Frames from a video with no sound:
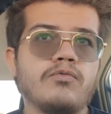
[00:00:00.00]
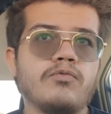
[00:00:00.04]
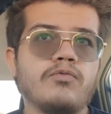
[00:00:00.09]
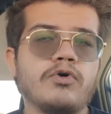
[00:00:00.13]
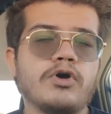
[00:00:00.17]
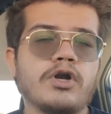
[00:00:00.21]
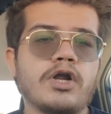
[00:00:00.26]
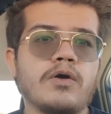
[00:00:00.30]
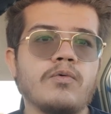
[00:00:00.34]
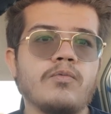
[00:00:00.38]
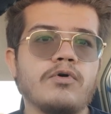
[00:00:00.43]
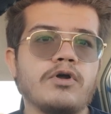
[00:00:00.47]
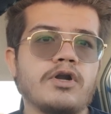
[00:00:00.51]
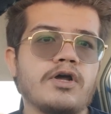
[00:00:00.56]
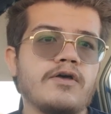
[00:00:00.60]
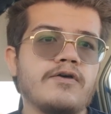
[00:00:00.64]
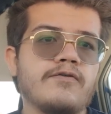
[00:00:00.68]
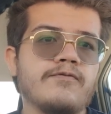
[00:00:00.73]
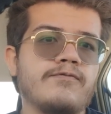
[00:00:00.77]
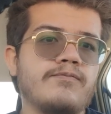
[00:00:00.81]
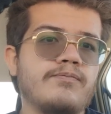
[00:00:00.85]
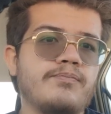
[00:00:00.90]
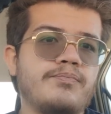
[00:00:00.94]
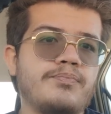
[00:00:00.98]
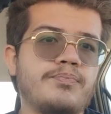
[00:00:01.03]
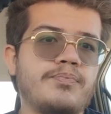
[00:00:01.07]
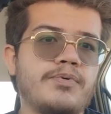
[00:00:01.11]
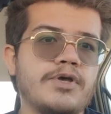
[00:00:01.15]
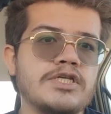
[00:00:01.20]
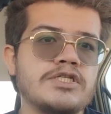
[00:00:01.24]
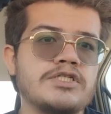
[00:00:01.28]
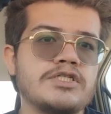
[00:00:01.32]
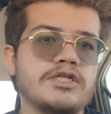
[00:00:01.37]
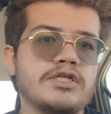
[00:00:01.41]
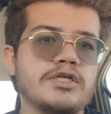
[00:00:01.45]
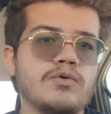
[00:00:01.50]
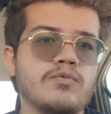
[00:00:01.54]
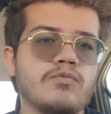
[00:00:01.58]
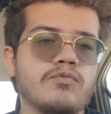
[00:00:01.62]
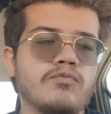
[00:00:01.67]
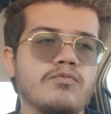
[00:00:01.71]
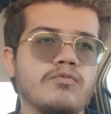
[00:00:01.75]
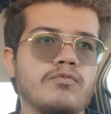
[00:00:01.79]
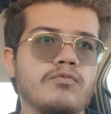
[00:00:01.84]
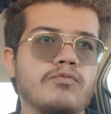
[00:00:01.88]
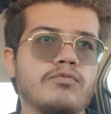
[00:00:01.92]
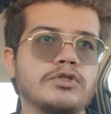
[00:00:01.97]
what what i basically
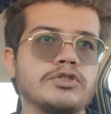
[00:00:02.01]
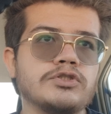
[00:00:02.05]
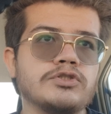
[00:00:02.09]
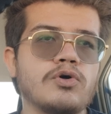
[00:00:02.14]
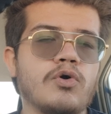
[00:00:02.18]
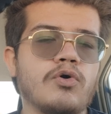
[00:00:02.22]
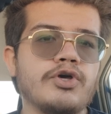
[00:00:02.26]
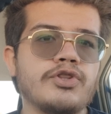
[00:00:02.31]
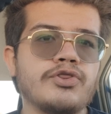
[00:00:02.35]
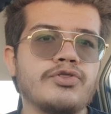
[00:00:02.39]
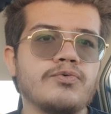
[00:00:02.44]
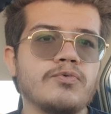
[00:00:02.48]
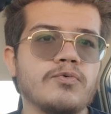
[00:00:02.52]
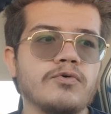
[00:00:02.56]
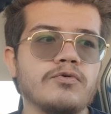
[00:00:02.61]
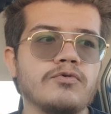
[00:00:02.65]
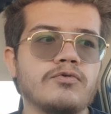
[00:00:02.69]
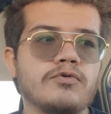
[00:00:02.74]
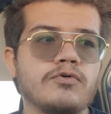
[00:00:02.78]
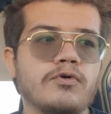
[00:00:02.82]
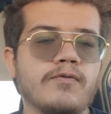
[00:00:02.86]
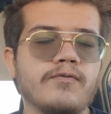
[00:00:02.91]
was going through